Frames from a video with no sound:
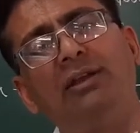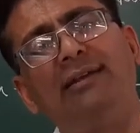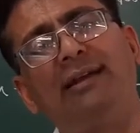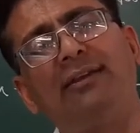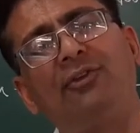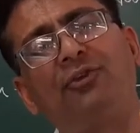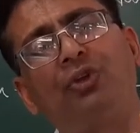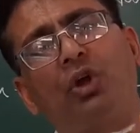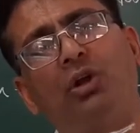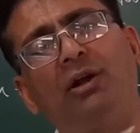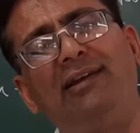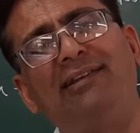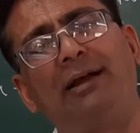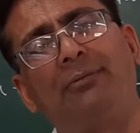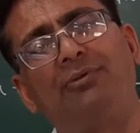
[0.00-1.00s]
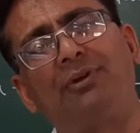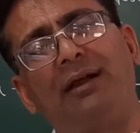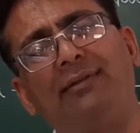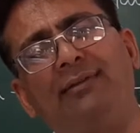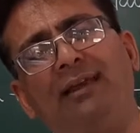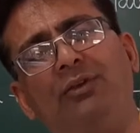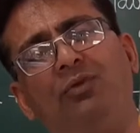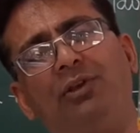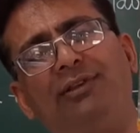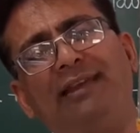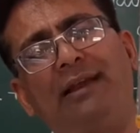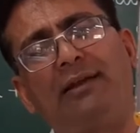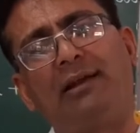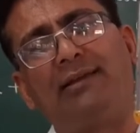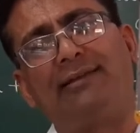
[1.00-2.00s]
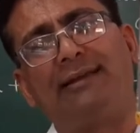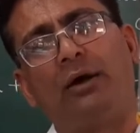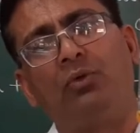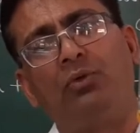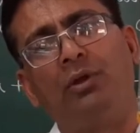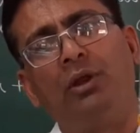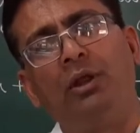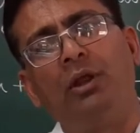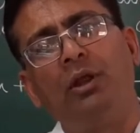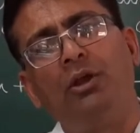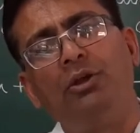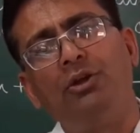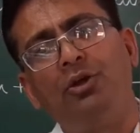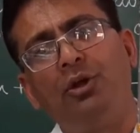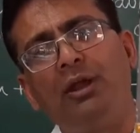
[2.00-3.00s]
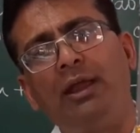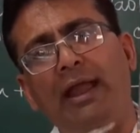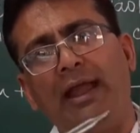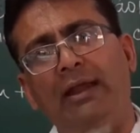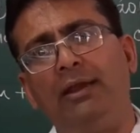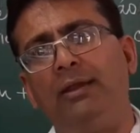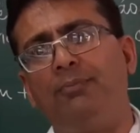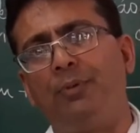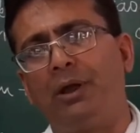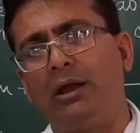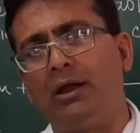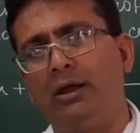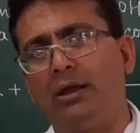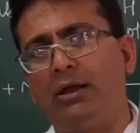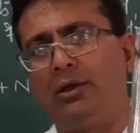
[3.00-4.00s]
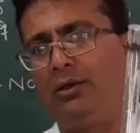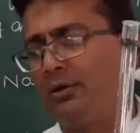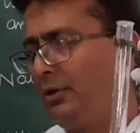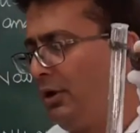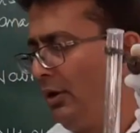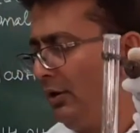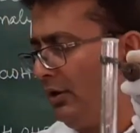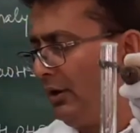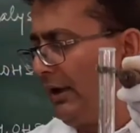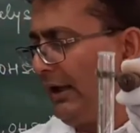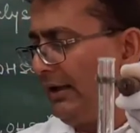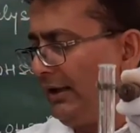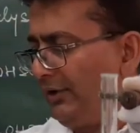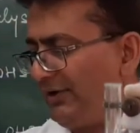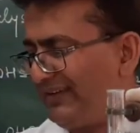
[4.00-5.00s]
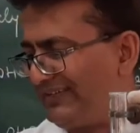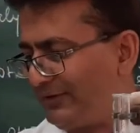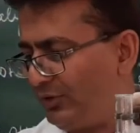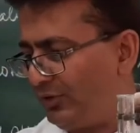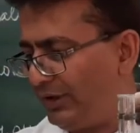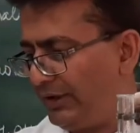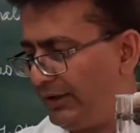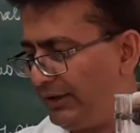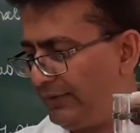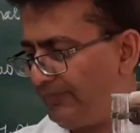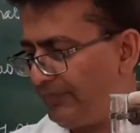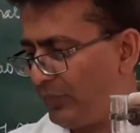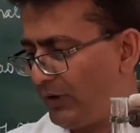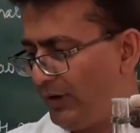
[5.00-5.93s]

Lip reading: These are the solid substances which settles down during any test over here.